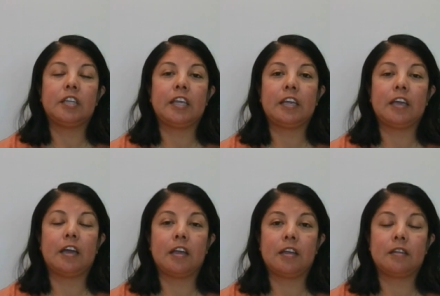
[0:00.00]
the
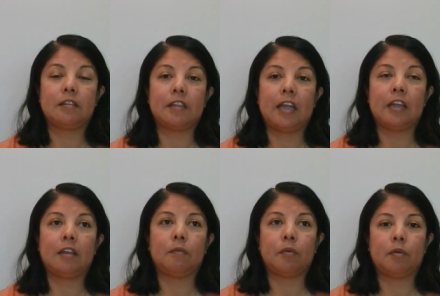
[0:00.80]

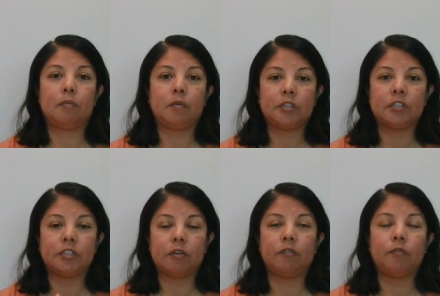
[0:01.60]
scanning room, which is
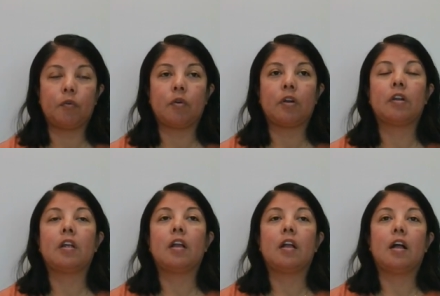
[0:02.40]
zone 4,
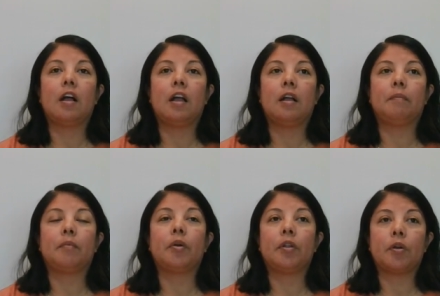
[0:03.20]
I'm
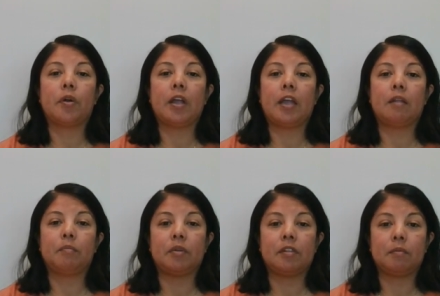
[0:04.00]
going to go ahead
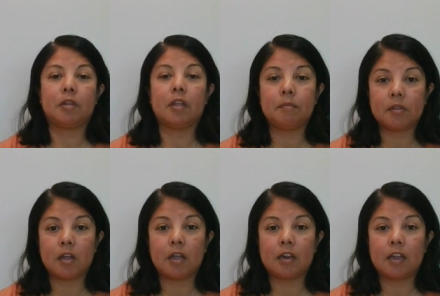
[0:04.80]
and put some gloves
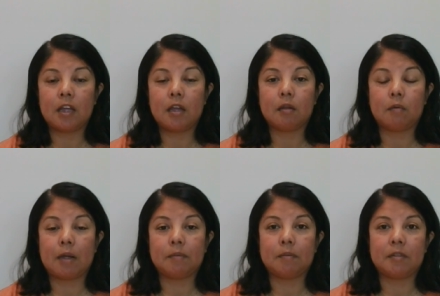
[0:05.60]
on,
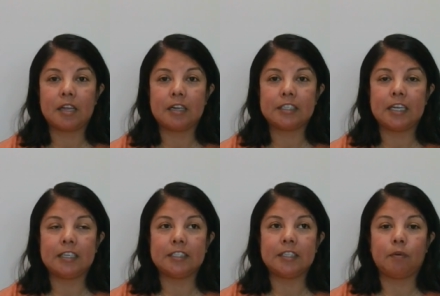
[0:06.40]
grab some
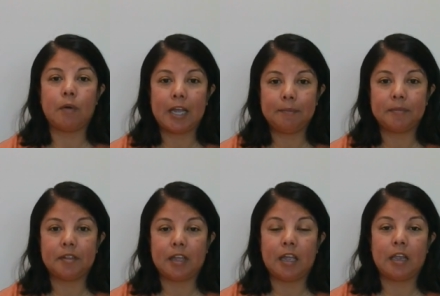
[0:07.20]
sanitizing
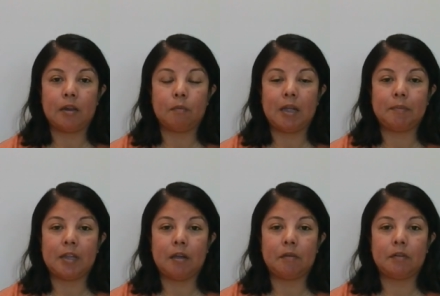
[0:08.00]
wipes, and wipe
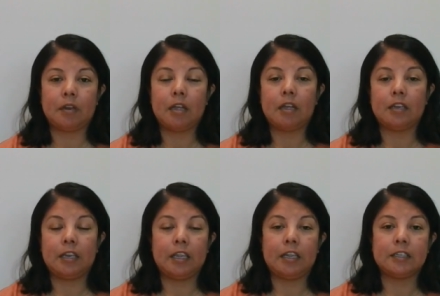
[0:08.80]
down
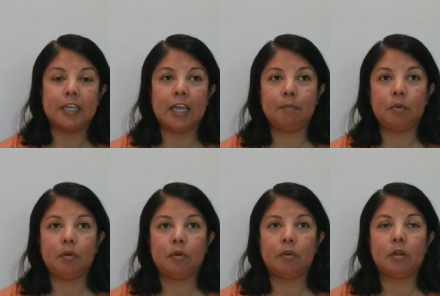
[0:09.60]
the
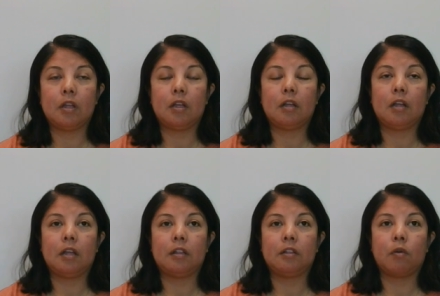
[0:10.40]
table,
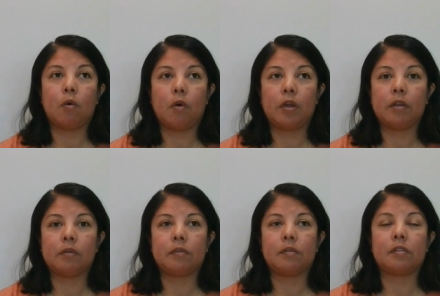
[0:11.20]
the
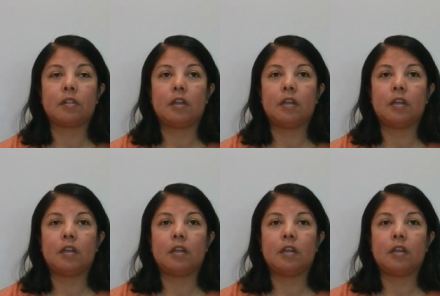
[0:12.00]
coils,